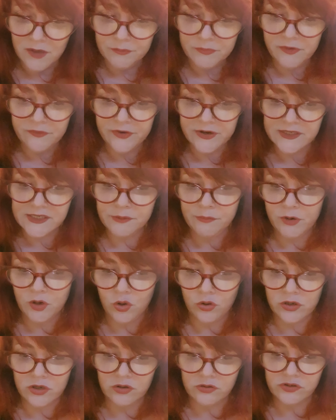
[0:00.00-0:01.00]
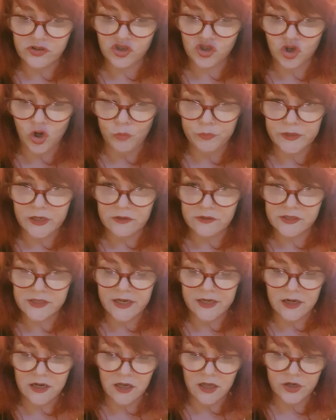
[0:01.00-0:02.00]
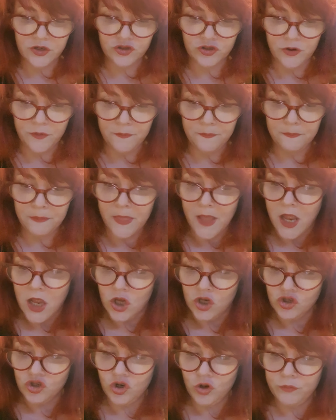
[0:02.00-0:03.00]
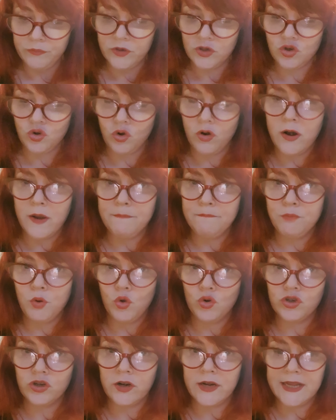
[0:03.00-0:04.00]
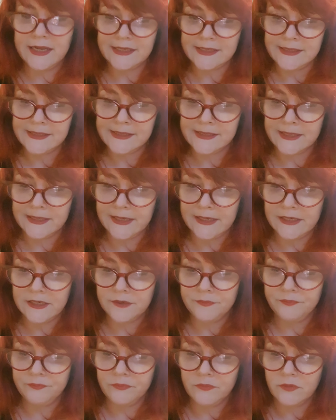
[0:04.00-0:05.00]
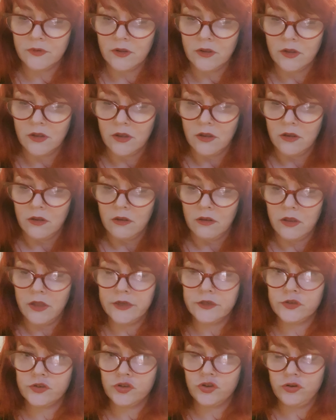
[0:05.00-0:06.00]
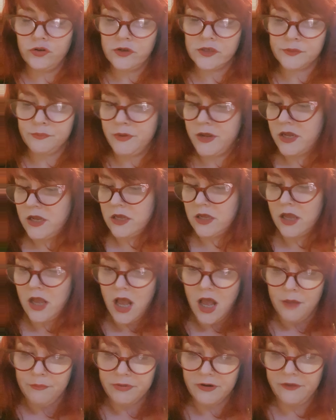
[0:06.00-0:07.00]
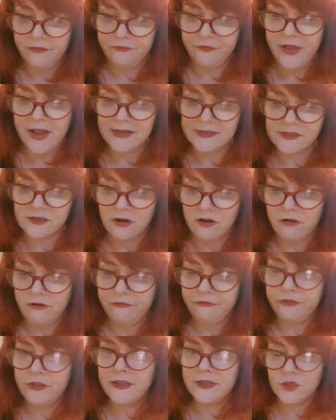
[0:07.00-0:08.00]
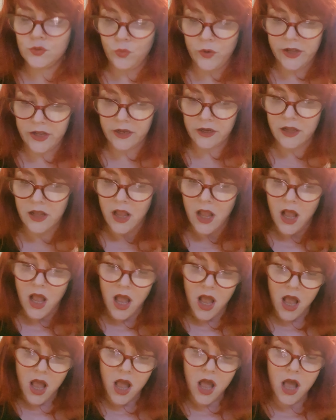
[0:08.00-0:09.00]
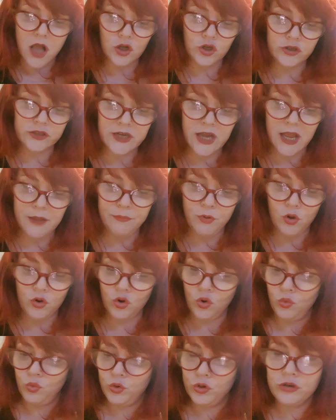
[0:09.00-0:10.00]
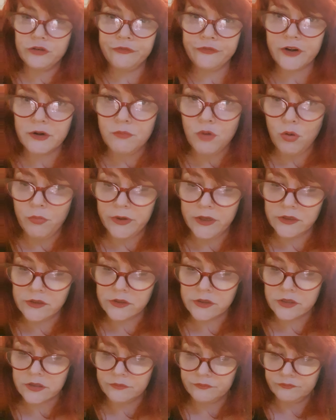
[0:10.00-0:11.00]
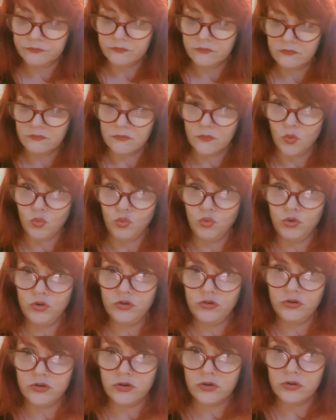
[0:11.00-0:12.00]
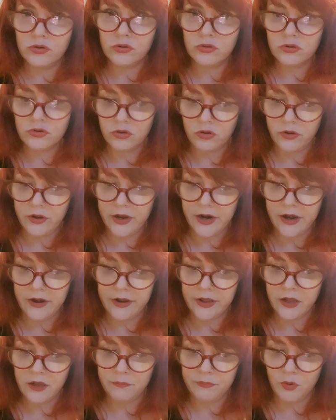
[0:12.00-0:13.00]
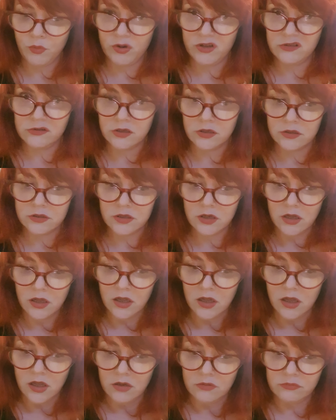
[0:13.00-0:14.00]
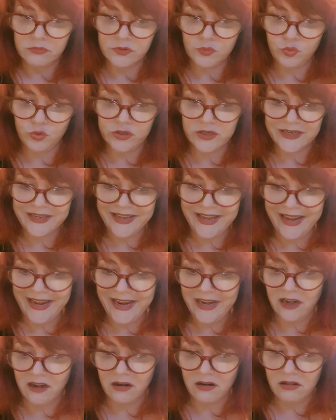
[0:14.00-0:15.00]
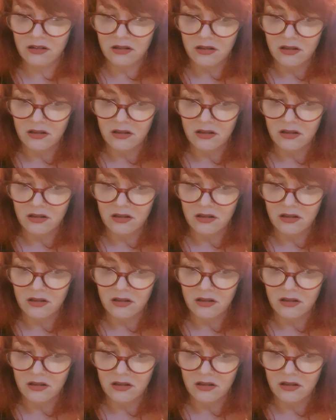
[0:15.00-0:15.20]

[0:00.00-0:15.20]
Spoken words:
Professor McGonagall stopped outside a classroom. She opened the door and poked her head inside. "Excuse me, Professor Flitwick. Could I borrow wood for a moment?" Wood, thought Harry, bewildered. Was wood a cane?